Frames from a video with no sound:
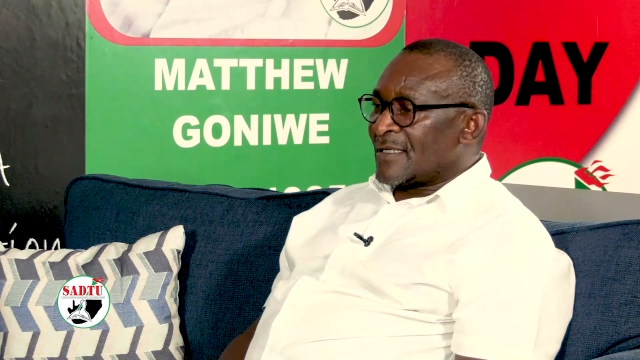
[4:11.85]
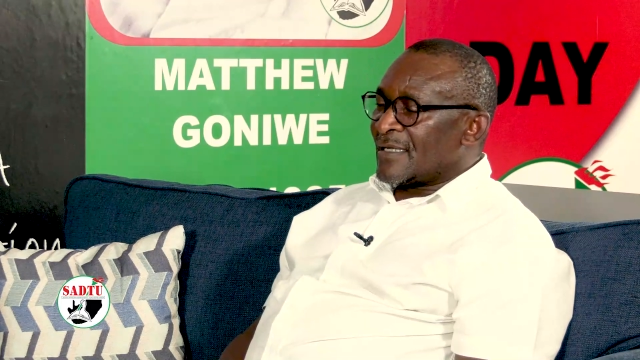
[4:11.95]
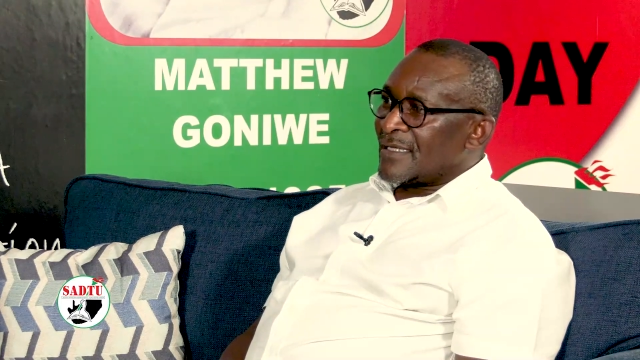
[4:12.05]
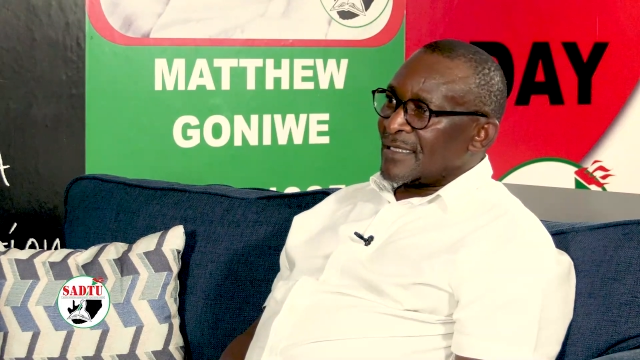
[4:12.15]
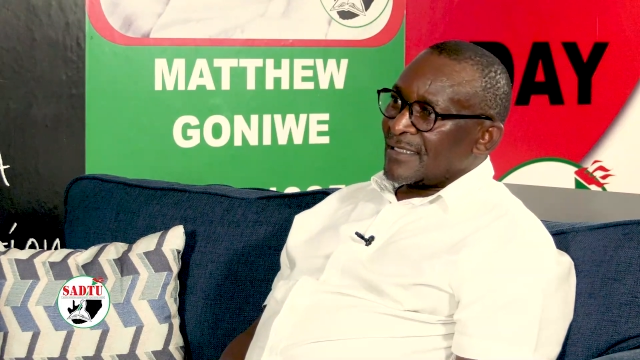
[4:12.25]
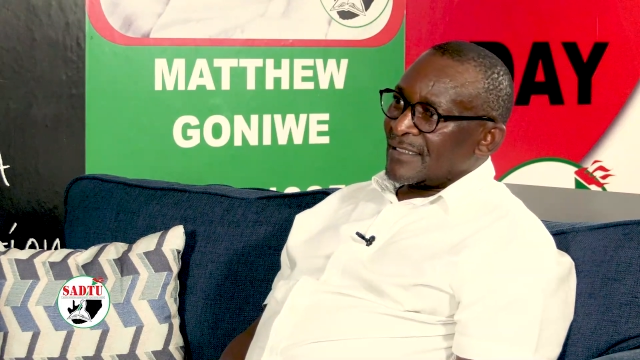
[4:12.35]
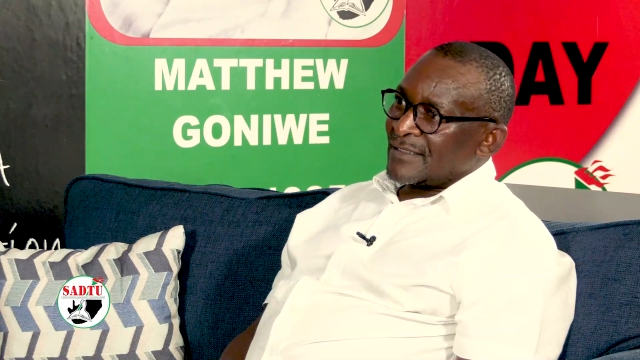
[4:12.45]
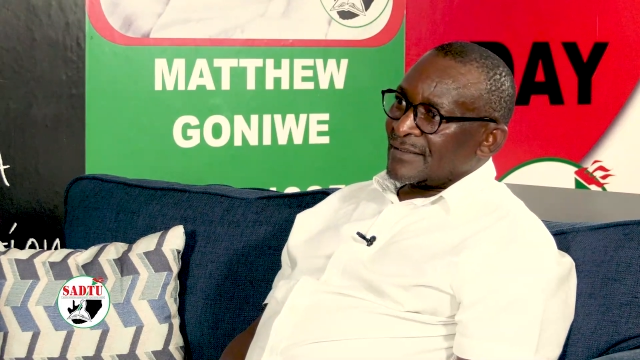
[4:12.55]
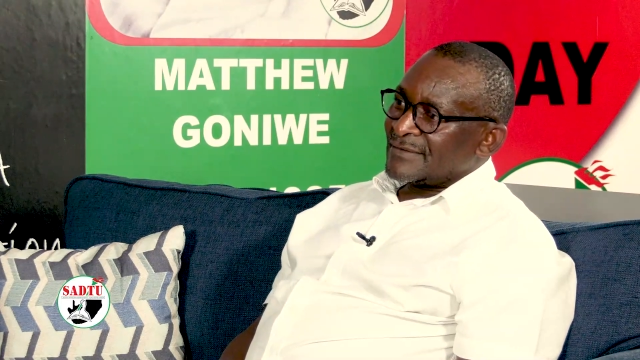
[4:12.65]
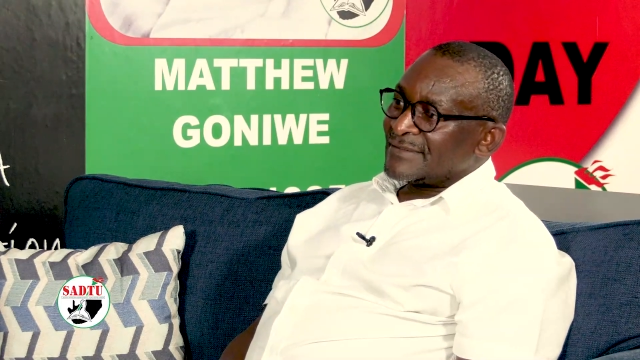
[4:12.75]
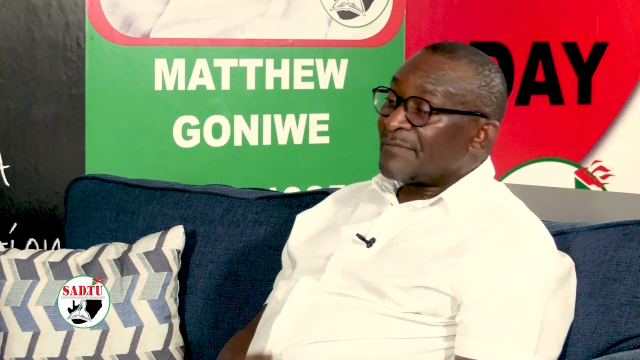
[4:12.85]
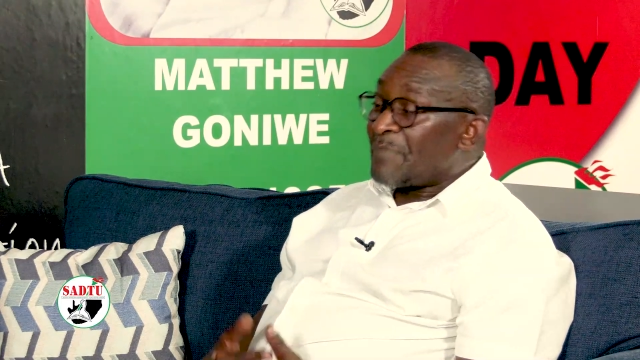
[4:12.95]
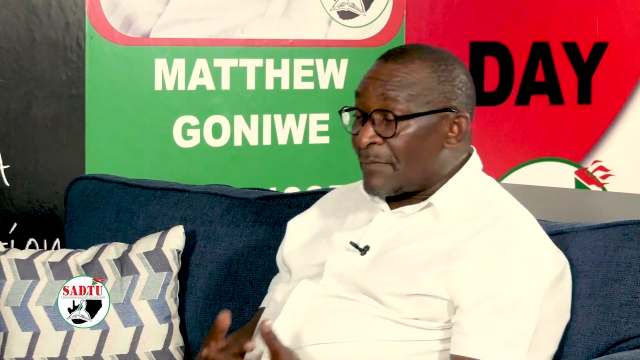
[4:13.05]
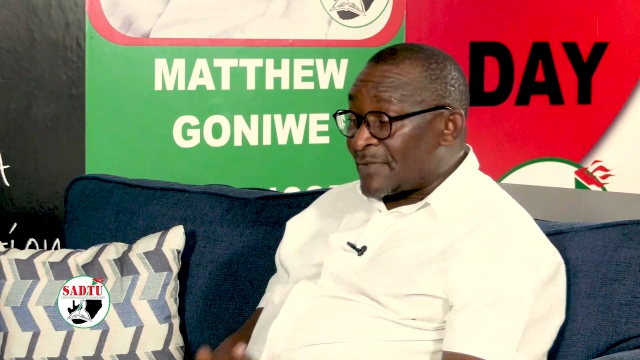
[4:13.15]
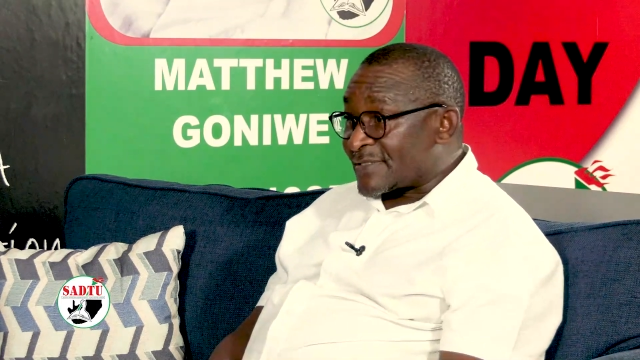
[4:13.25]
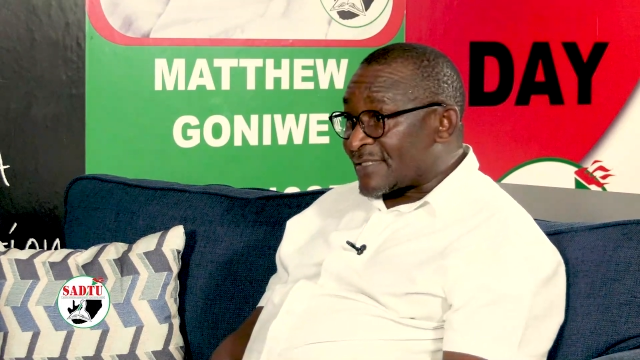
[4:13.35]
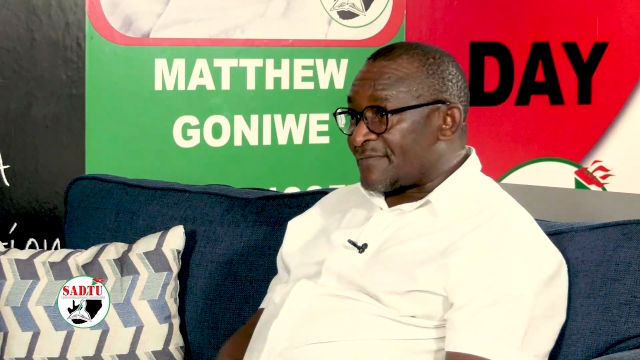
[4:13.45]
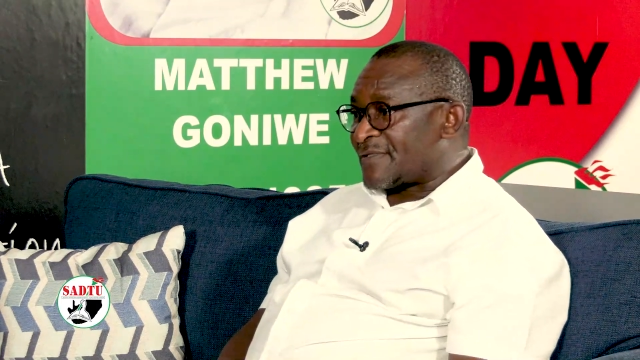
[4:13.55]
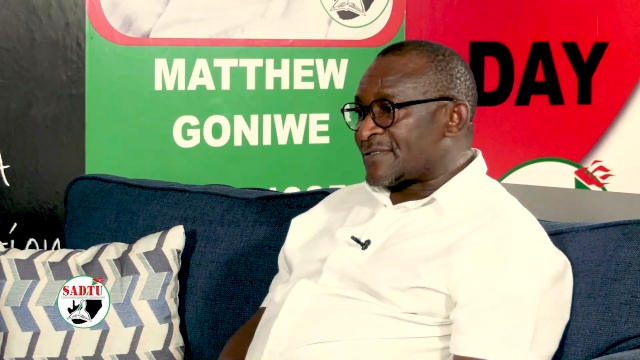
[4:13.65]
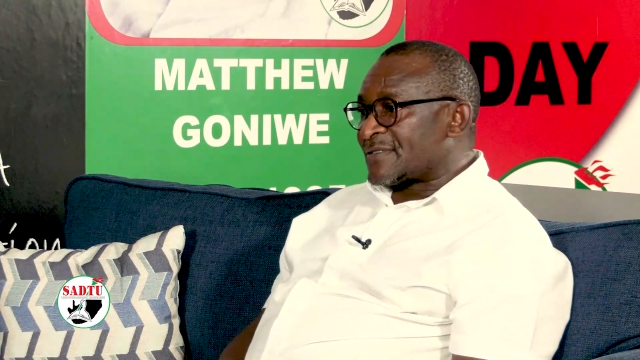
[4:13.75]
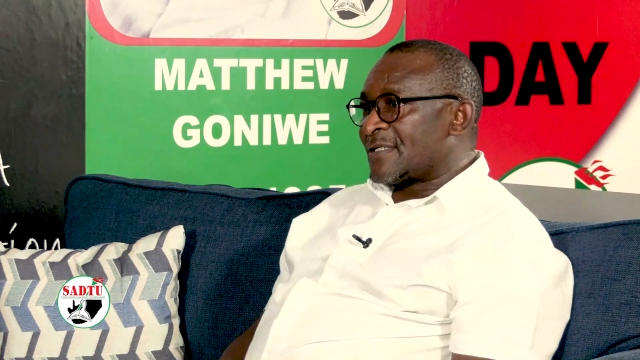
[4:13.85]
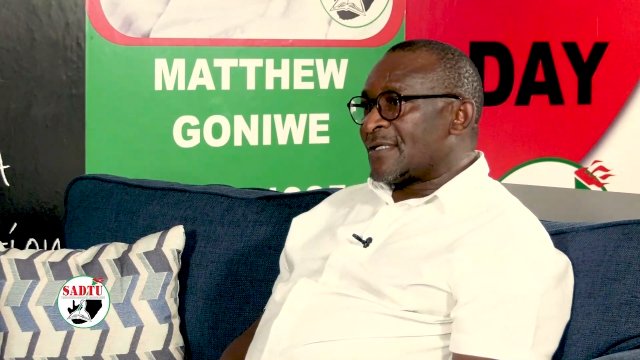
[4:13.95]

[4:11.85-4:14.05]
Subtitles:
In the public service,